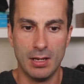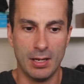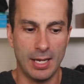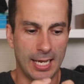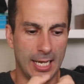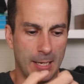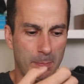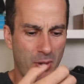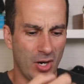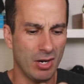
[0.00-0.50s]

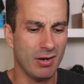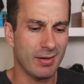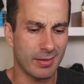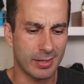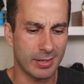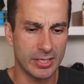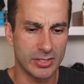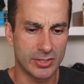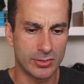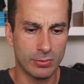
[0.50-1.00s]
part of
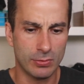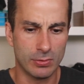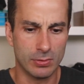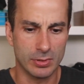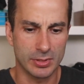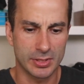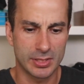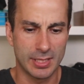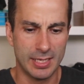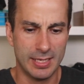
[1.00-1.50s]
these
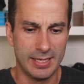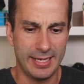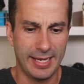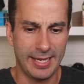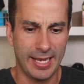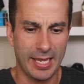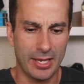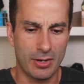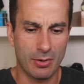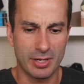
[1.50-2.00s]
tools
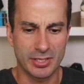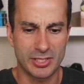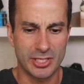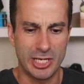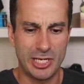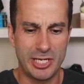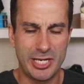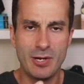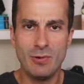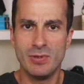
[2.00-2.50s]
in order to
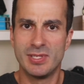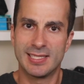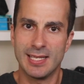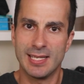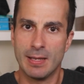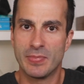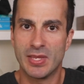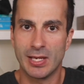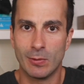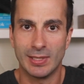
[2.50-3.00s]
do
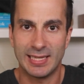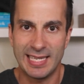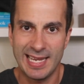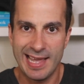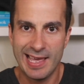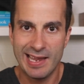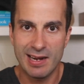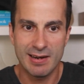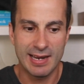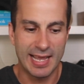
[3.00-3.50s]
something with the
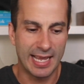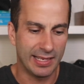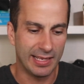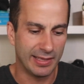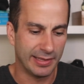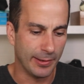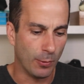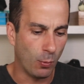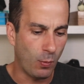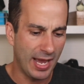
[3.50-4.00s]
internet
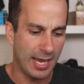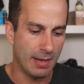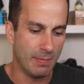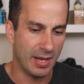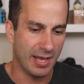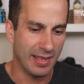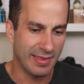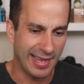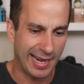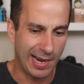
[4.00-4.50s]
and the
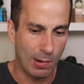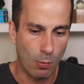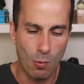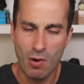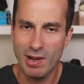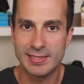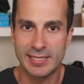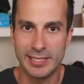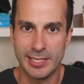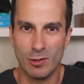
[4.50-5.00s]
web that I
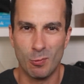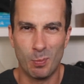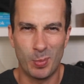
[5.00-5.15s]
want to do,